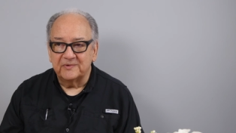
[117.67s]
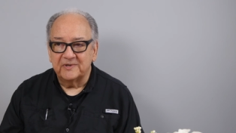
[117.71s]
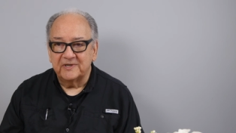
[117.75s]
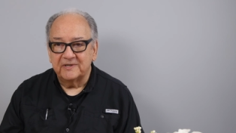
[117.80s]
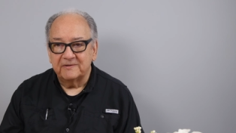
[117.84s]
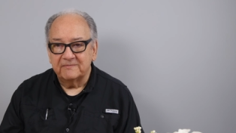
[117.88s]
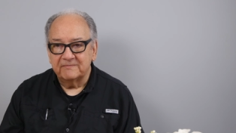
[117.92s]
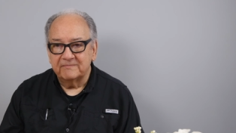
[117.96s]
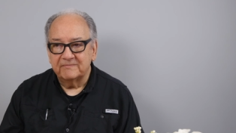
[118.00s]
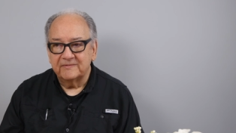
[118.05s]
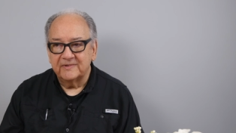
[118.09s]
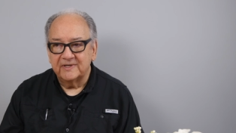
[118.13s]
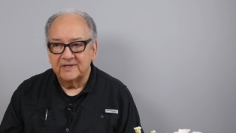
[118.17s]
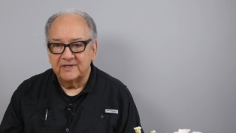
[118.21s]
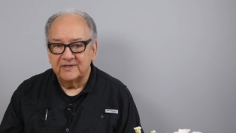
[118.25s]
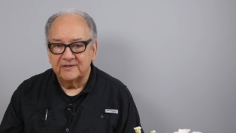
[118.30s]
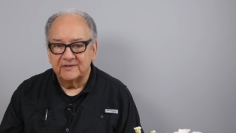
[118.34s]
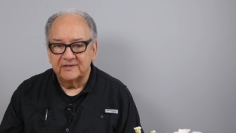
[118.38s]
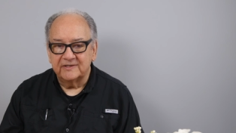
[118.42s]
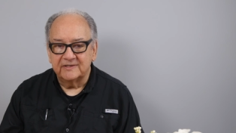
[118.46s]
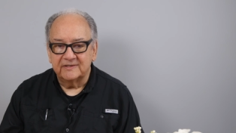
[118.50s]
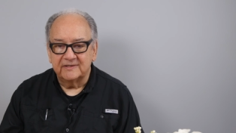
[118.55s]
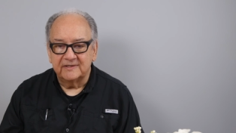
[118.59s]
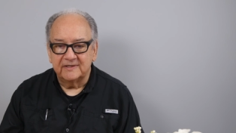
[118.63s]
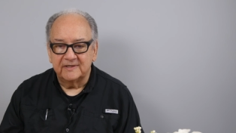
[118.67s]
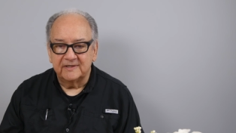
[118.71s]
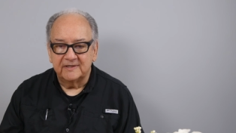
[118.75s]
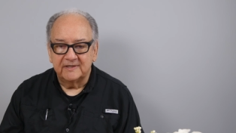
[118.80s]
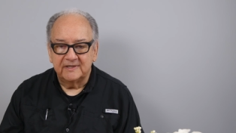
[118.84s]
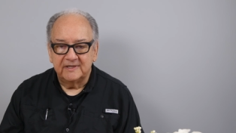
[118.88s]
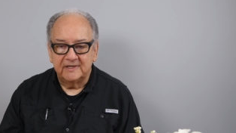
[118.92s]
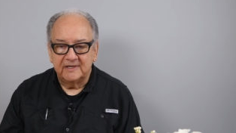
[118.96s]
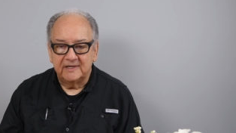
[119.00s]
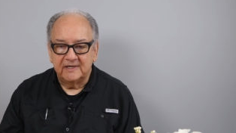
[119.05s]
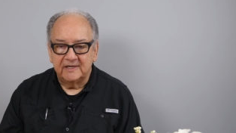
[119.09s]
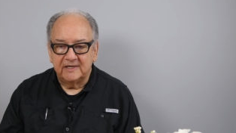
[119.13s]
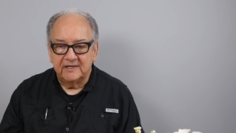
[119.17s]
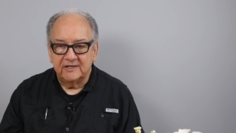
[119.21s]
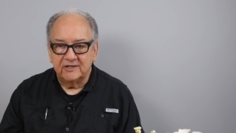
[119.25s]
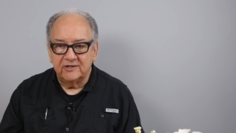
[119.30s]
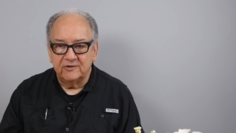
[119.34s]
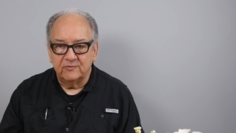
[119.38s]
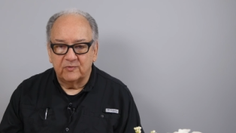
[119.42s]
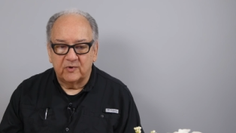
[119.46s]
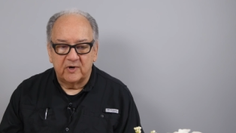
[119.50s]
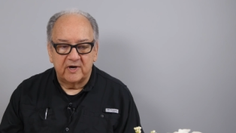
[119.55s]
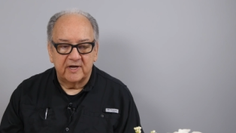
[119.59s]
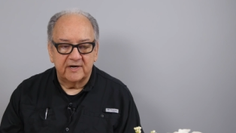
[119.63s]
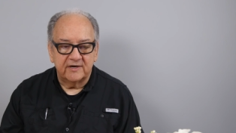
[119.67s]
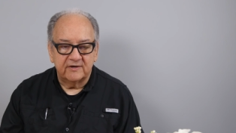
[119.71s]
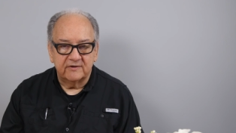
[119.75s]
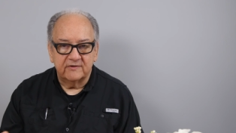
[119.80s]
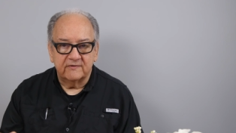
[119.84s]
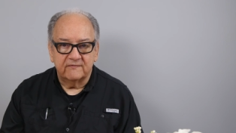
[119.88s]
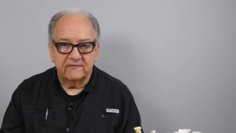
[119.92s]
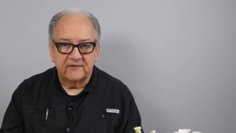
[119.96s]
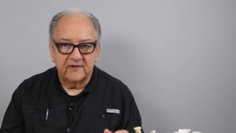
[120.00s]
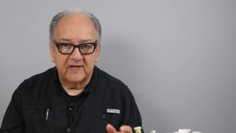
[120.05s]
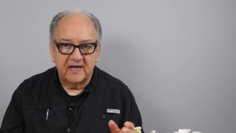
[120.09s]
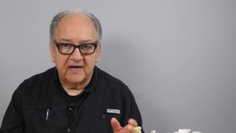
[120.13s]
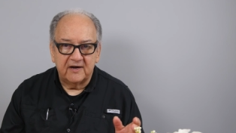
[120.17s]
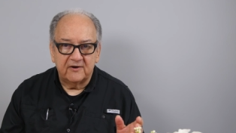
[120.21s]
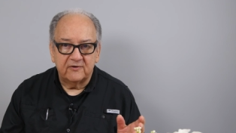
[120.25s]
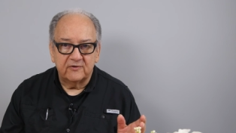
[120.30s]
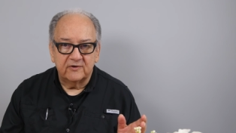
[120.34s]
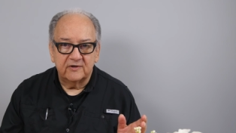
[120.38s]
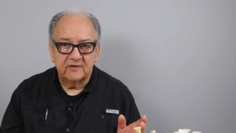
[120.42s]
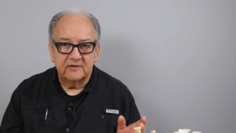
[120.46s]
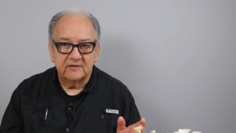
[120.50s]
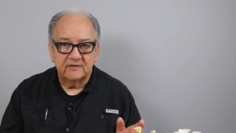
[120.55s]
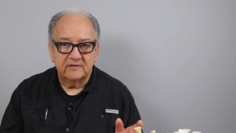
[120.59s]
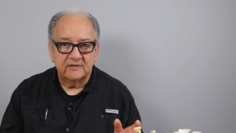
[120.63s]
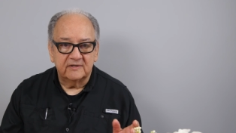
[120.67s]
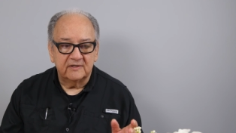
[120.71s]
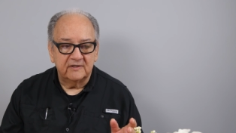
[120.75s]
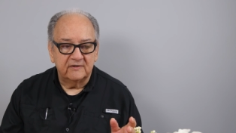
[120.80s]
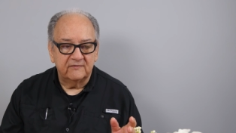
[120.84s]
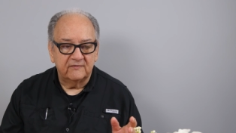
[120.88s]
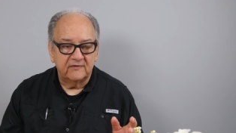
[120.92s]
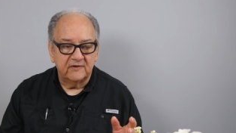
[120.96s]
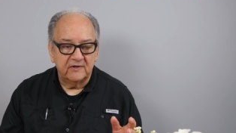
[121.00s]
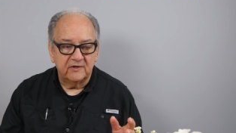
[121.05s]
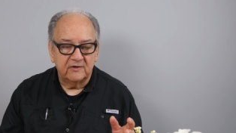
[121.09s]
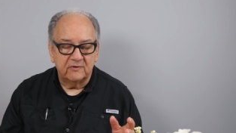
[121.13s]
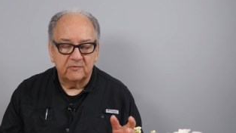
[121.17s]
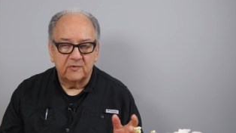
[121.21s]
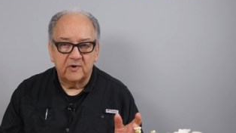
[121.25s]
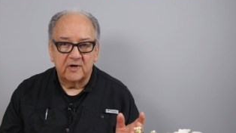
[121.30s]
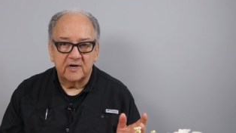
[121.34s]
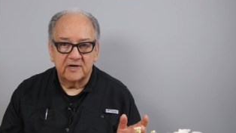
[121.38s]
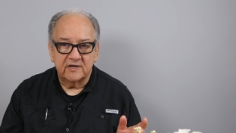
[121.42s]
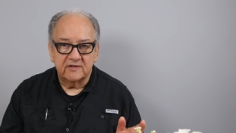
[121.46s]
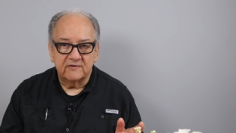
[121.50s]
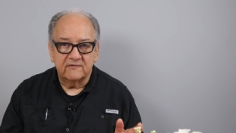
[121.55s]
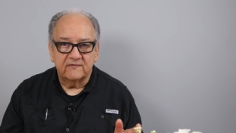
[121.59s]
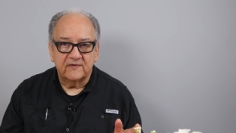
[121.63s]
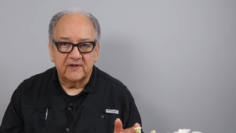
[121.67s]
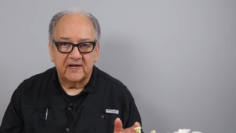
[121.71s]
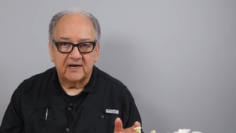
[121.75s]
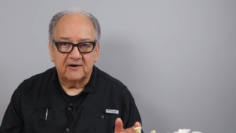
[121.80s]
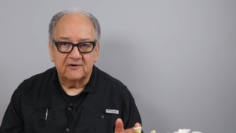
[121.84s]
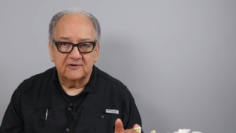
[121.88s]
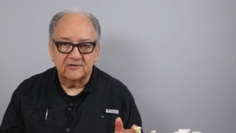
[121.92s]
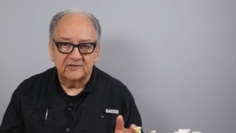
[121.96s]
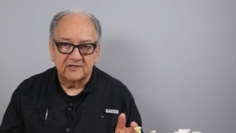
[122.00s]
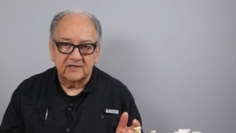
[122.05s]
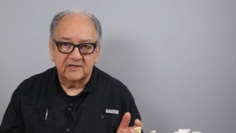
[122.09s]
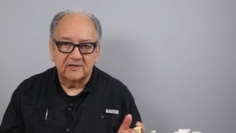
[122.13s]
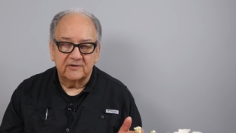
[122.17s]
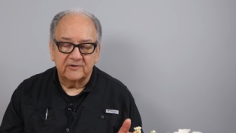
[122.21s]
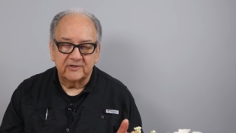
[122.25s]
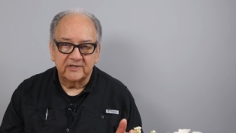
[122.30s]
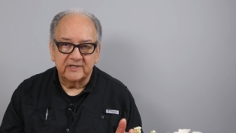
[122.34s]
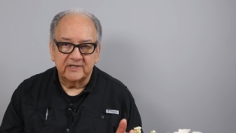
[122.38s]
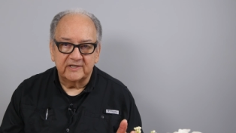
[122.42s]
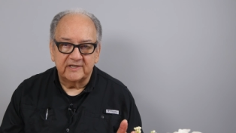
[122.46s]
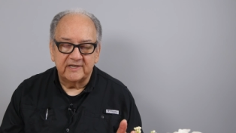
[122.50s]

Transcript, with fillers: Well, you know, it's a, you water the flowers. If you don't water the flowers, they're going to